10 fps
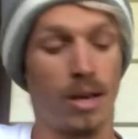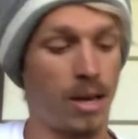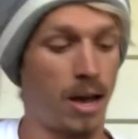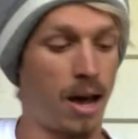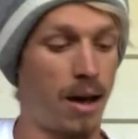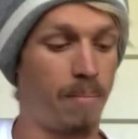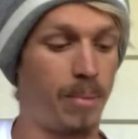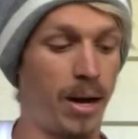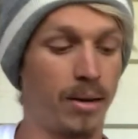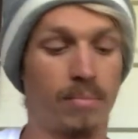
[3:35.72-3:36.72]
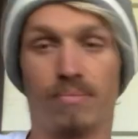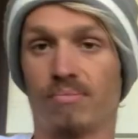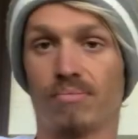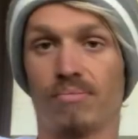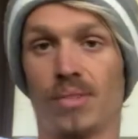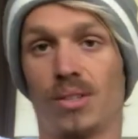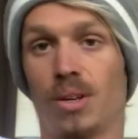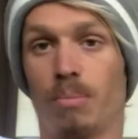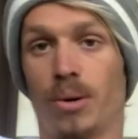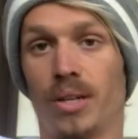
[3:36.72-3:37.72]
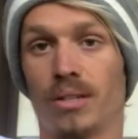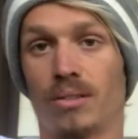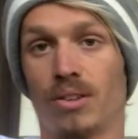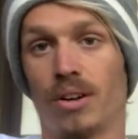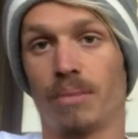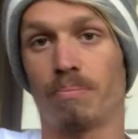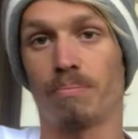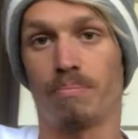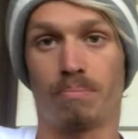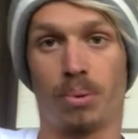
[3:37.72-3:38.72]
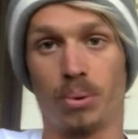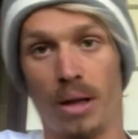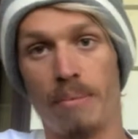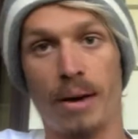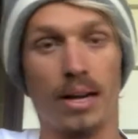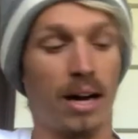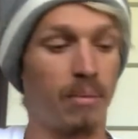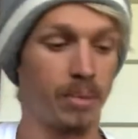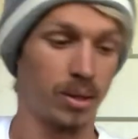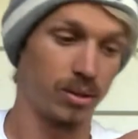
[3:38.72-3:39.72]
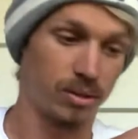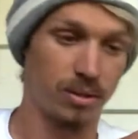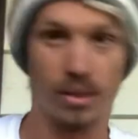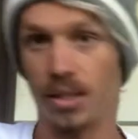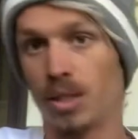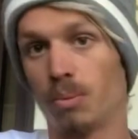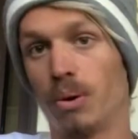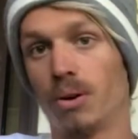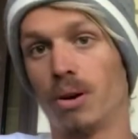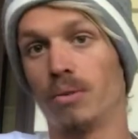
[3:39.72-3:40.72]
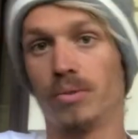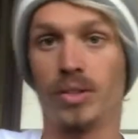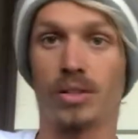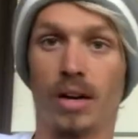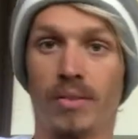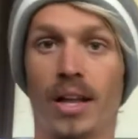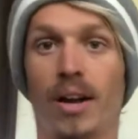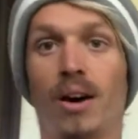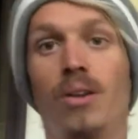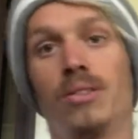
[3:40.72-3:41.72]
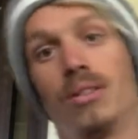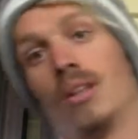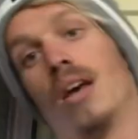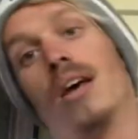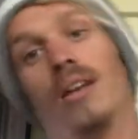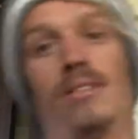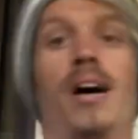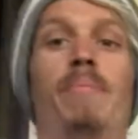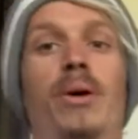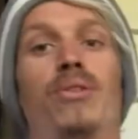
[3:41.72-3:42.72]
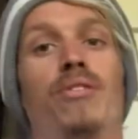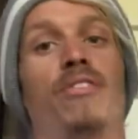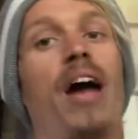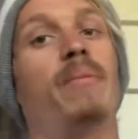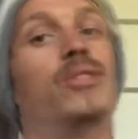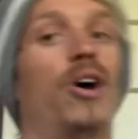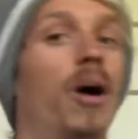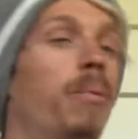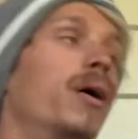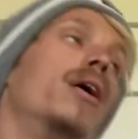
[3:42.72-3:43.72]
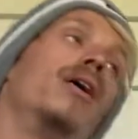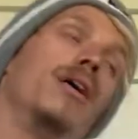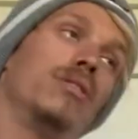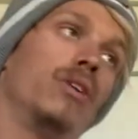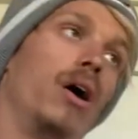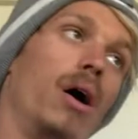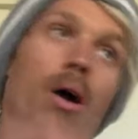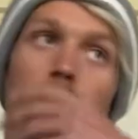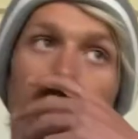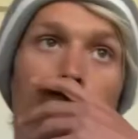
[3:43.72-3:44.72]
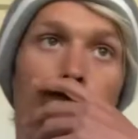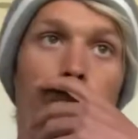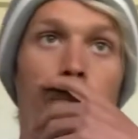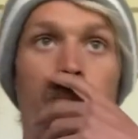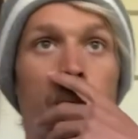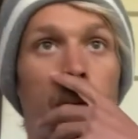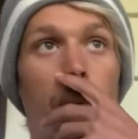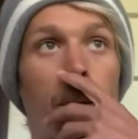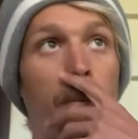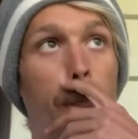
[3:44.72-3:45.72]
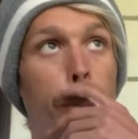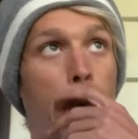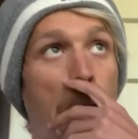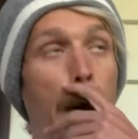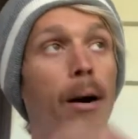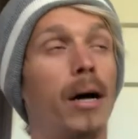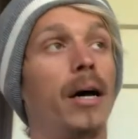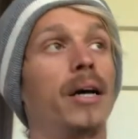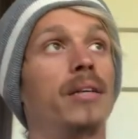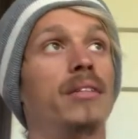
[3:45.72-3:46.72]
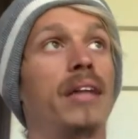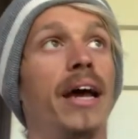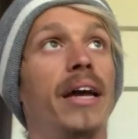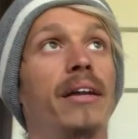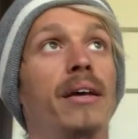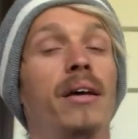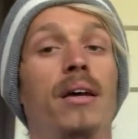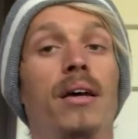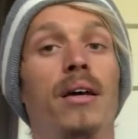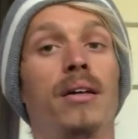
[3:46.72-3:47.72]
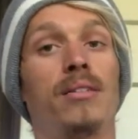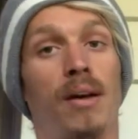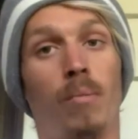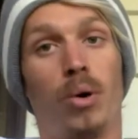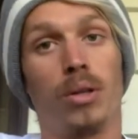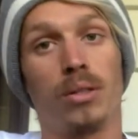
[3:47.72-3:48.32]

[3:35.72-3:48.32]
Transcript: But there's no point trying to pull that back up because it's well gone. We've just covered that hole and start building the frame on top. So pretty much how I stayed somewhat